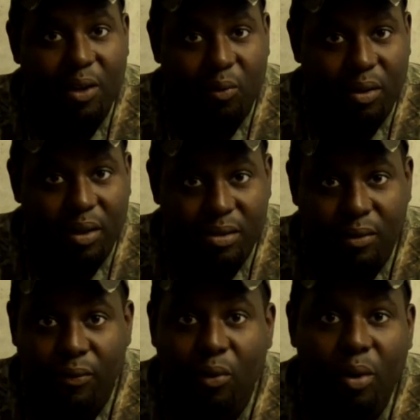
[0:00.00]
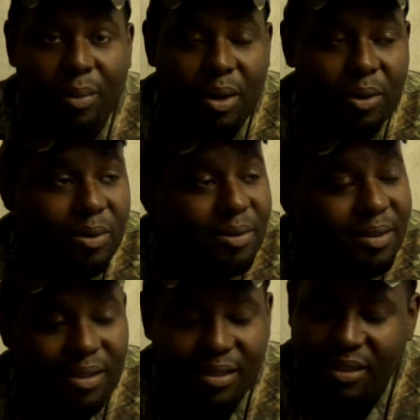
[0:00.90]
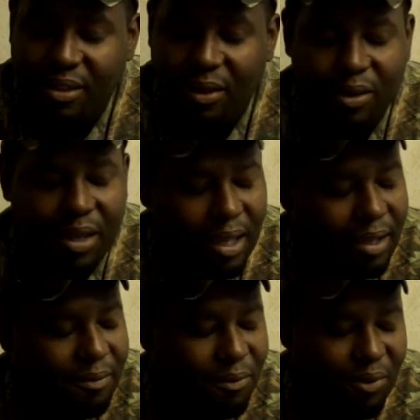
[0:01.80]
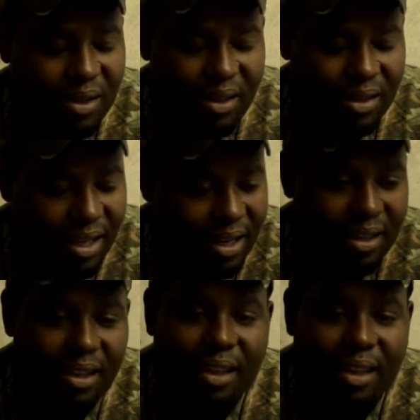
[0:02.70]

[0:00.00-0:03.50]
When there's a full moon, you can forget it.